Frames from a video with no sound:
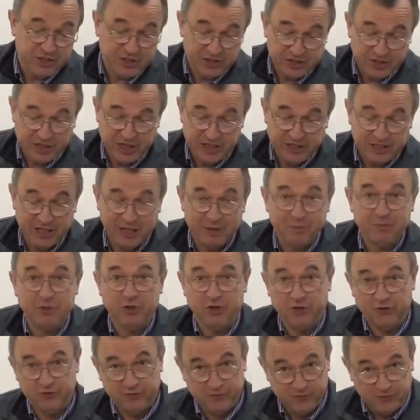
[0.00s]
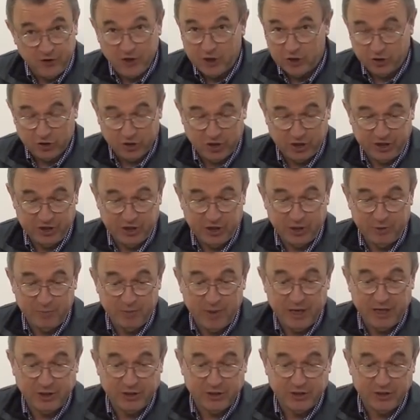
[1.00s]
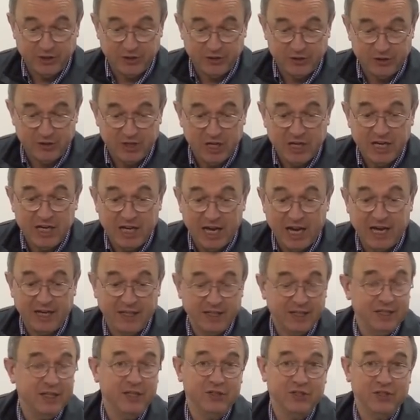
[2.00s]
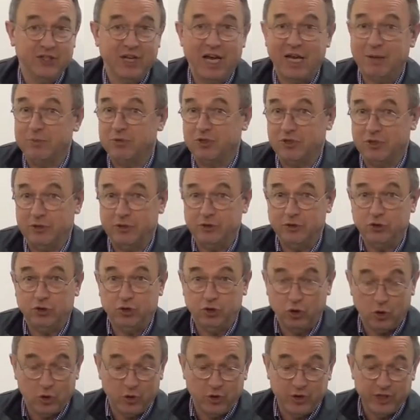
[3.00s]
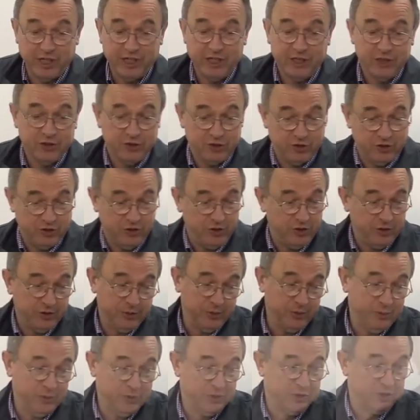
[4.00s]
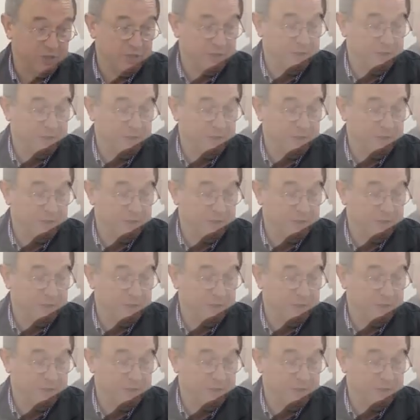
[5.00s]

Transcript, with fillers: to set up, there's virtually no maintenance, and it is an absolute joy to use.